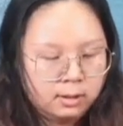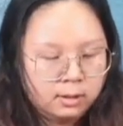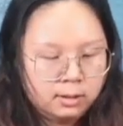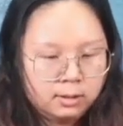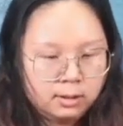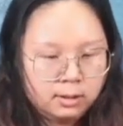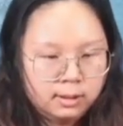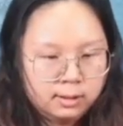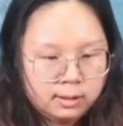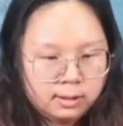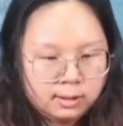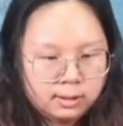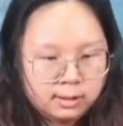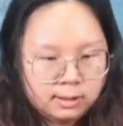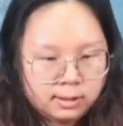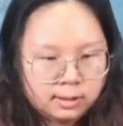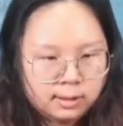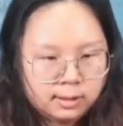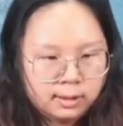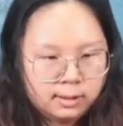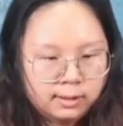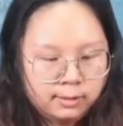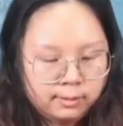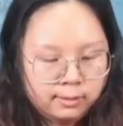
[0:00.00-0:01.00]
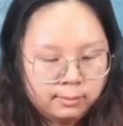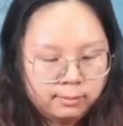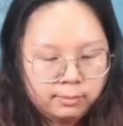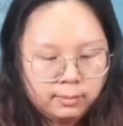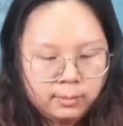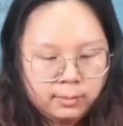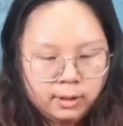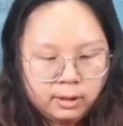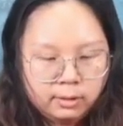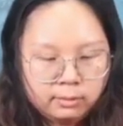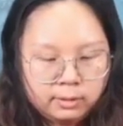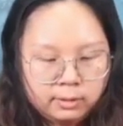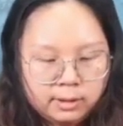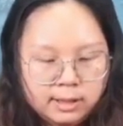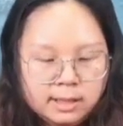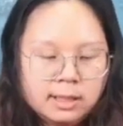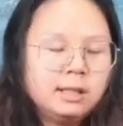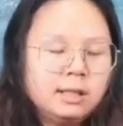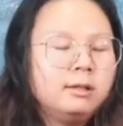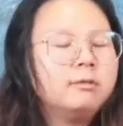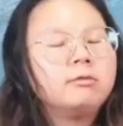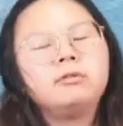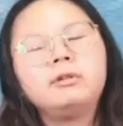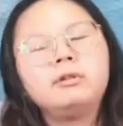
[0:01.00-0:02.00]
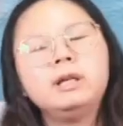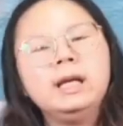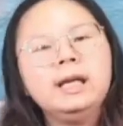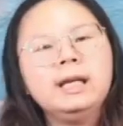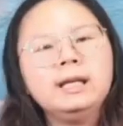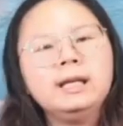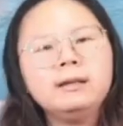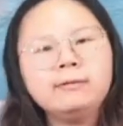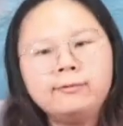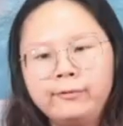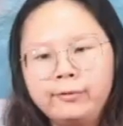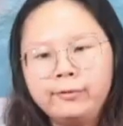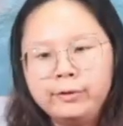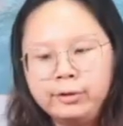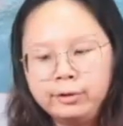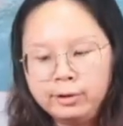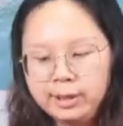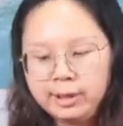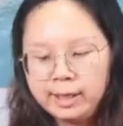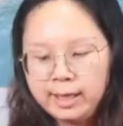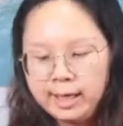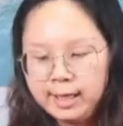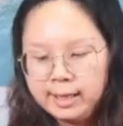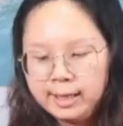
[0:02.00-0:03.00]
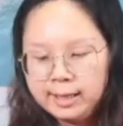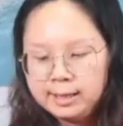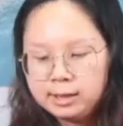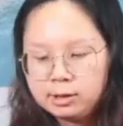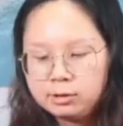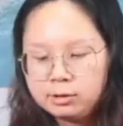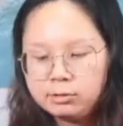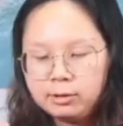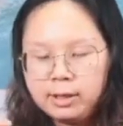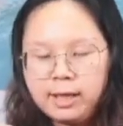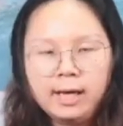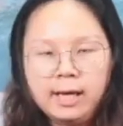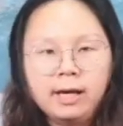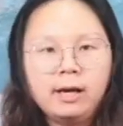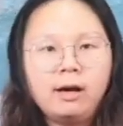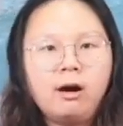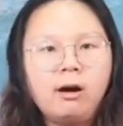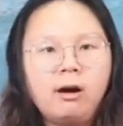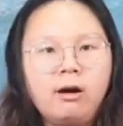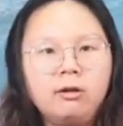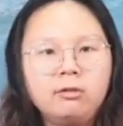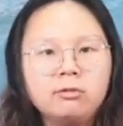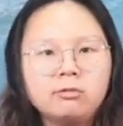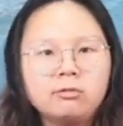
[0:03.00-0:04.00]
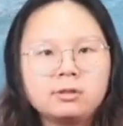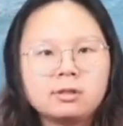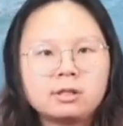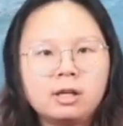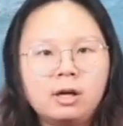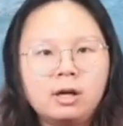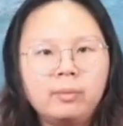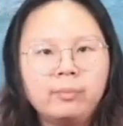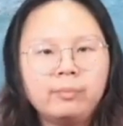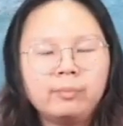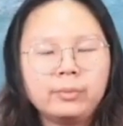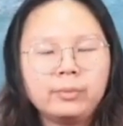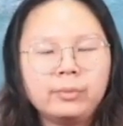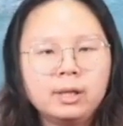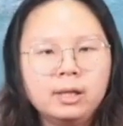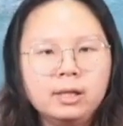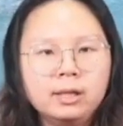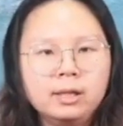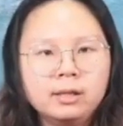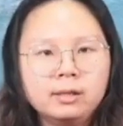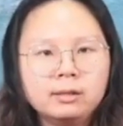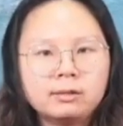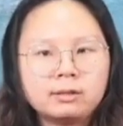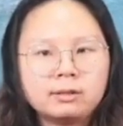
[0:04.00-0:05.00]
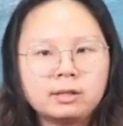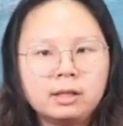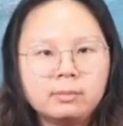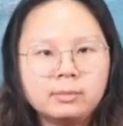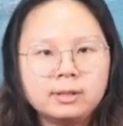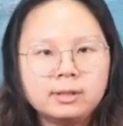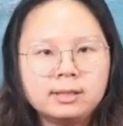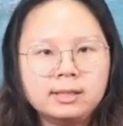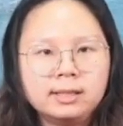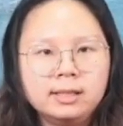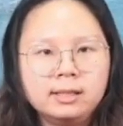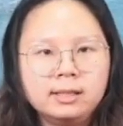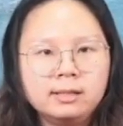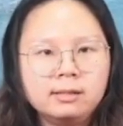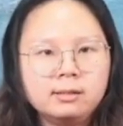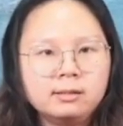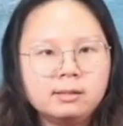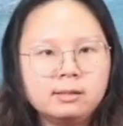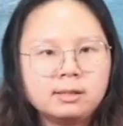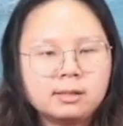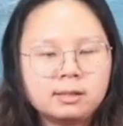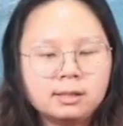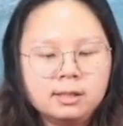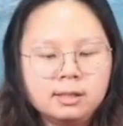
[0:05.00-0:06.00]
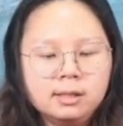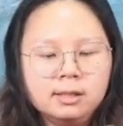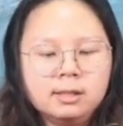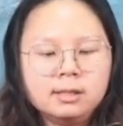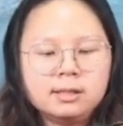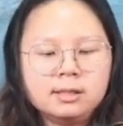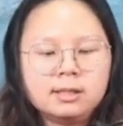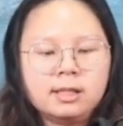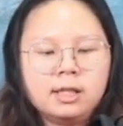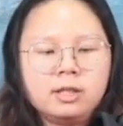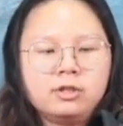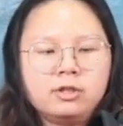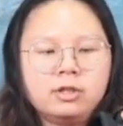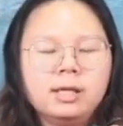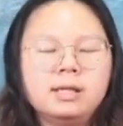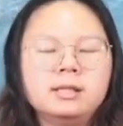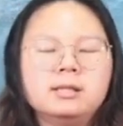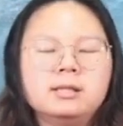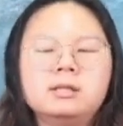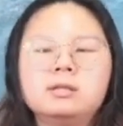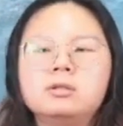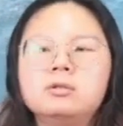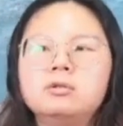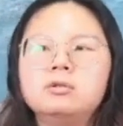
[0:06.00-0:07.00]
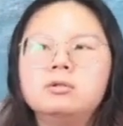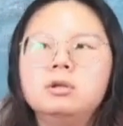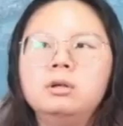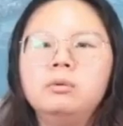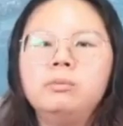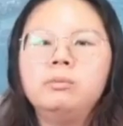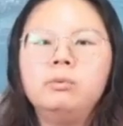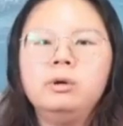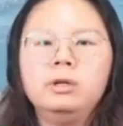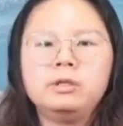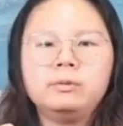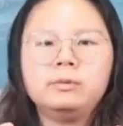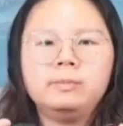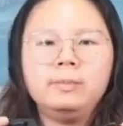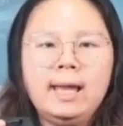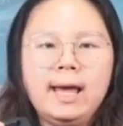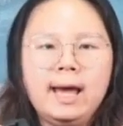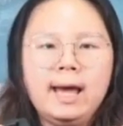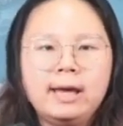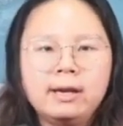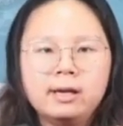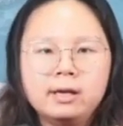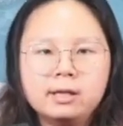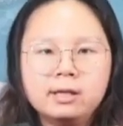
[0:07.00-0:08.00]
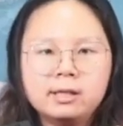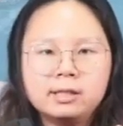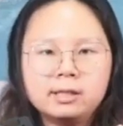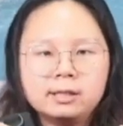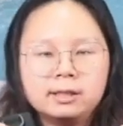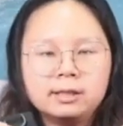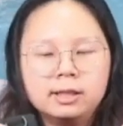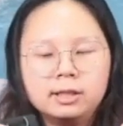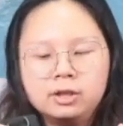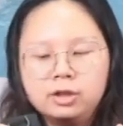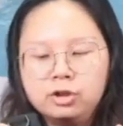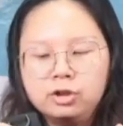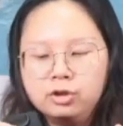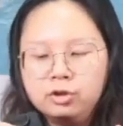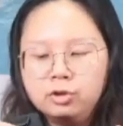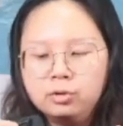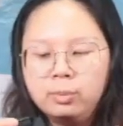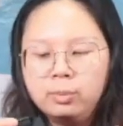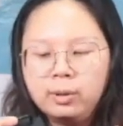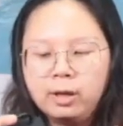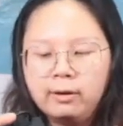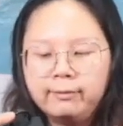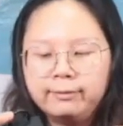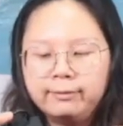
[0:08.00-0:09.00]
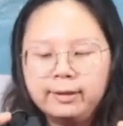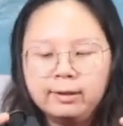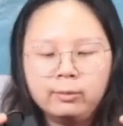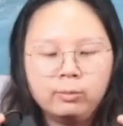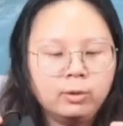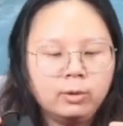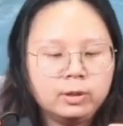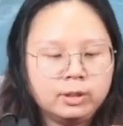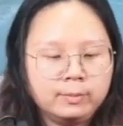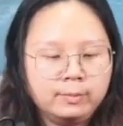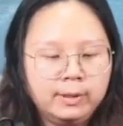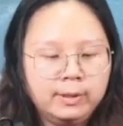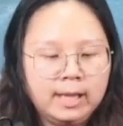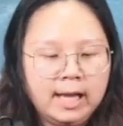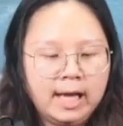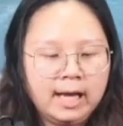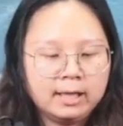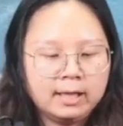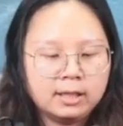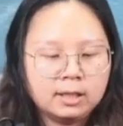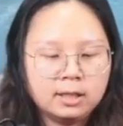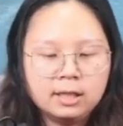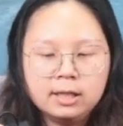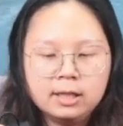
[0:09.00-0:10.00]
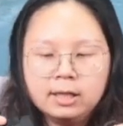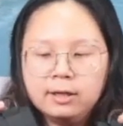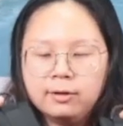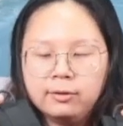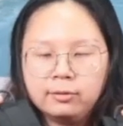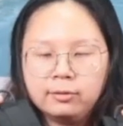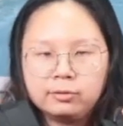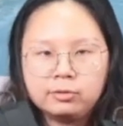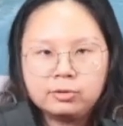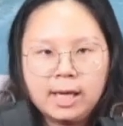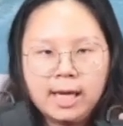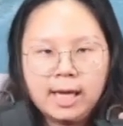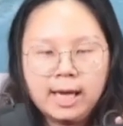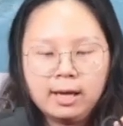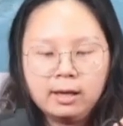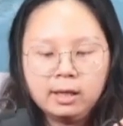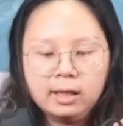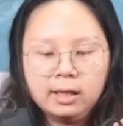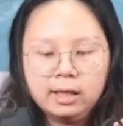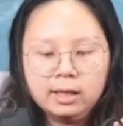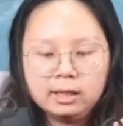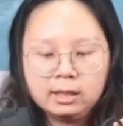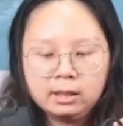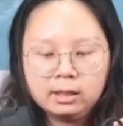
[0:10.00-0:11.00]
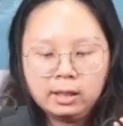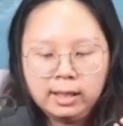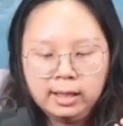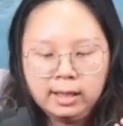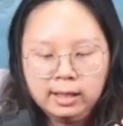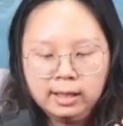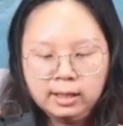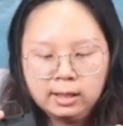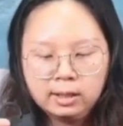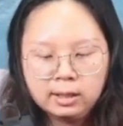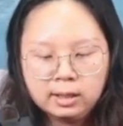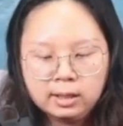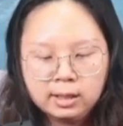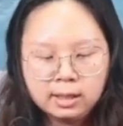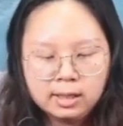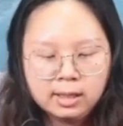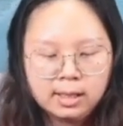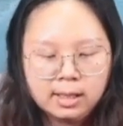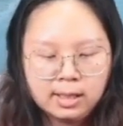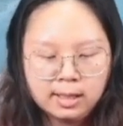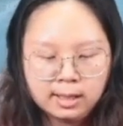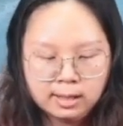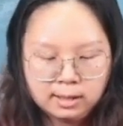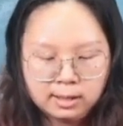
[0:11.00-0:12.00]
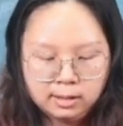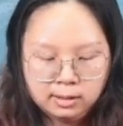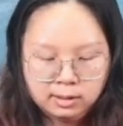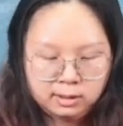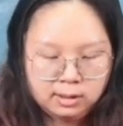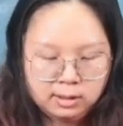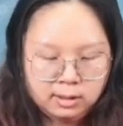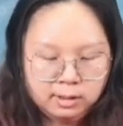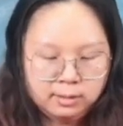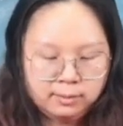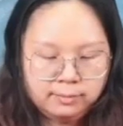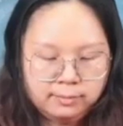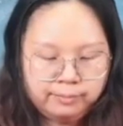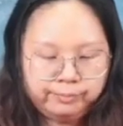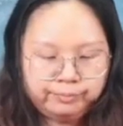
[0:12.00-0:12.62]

this is a d ring for you guys to hang on some some things such as your water bladders, the tube of the water bladder, to hang it here, and uh,